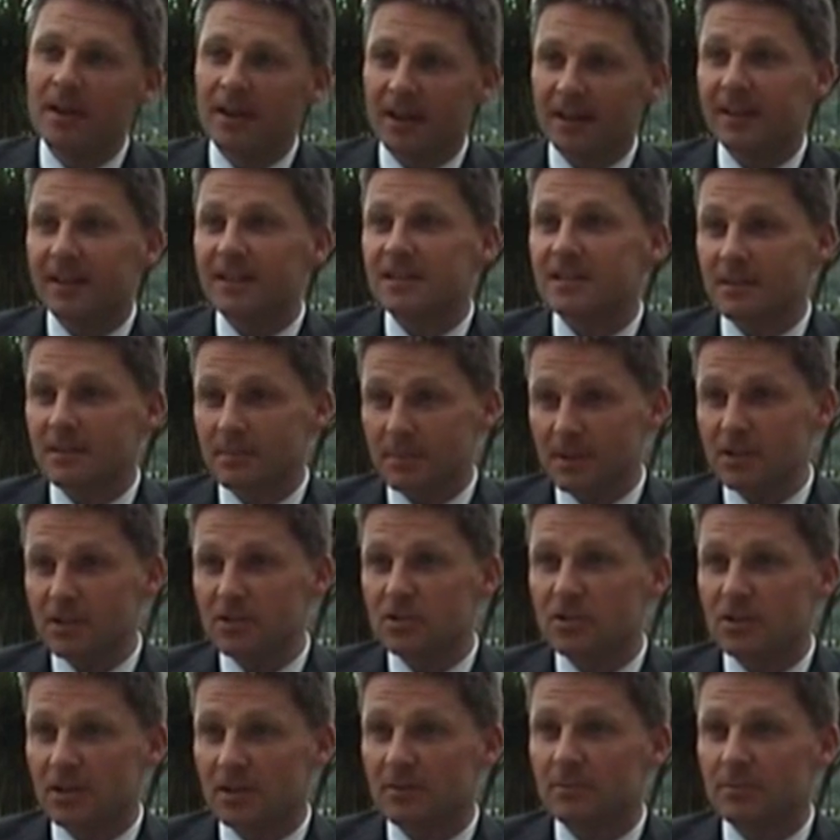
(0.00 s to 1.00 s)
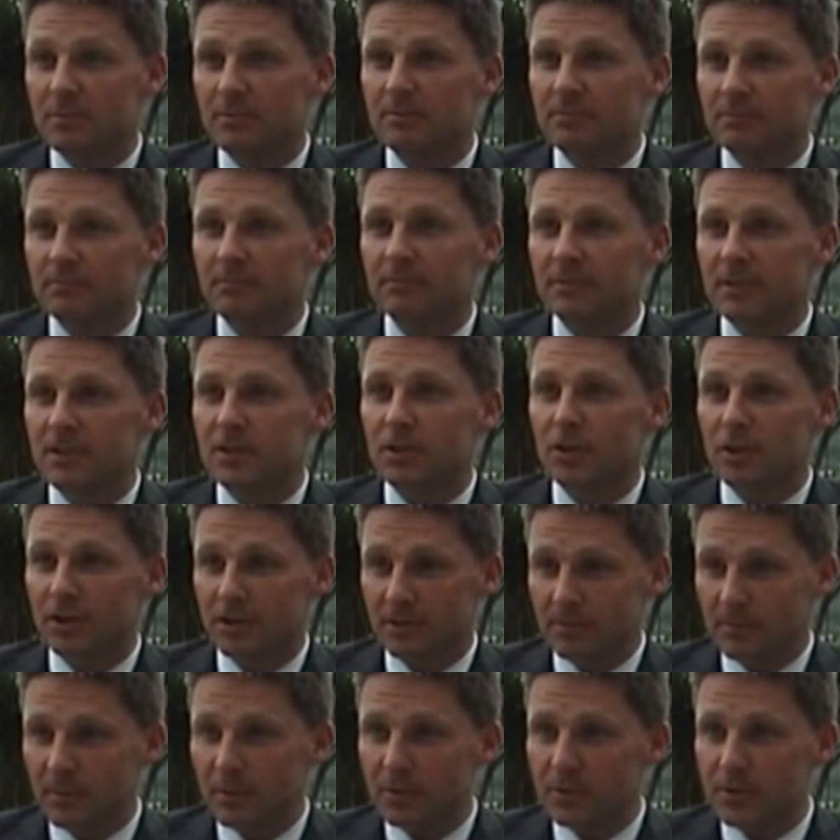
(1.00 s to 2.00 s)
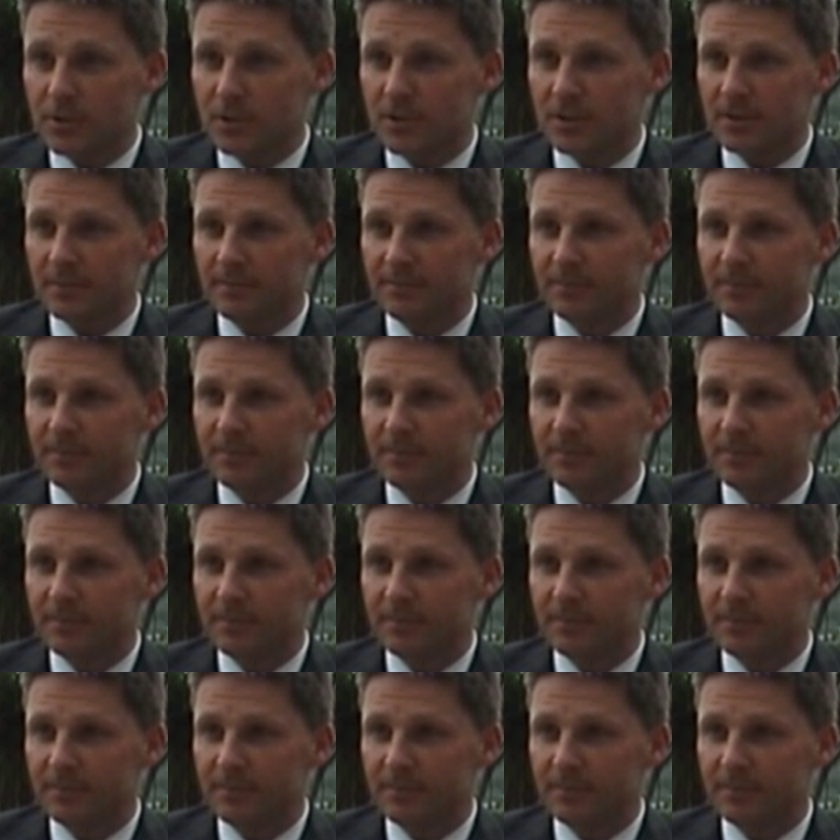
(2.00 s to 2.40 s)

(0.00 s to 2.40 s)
and that's the pinch that is hurting most.